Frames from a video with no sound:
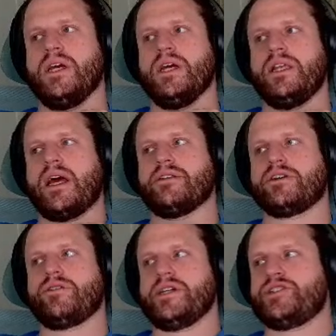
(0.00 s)
Now the
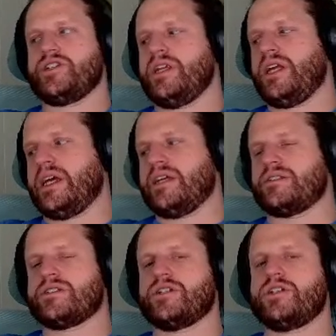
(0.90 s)
question
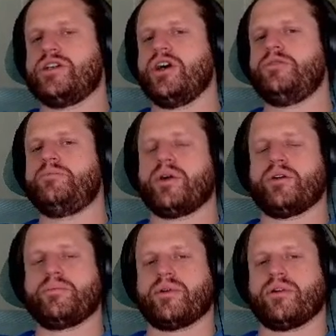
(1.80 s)
is, could
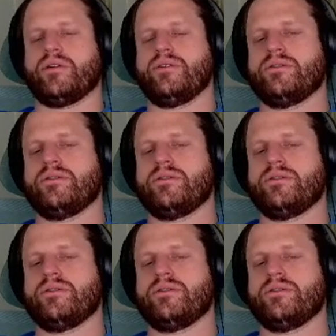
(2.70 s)
purple...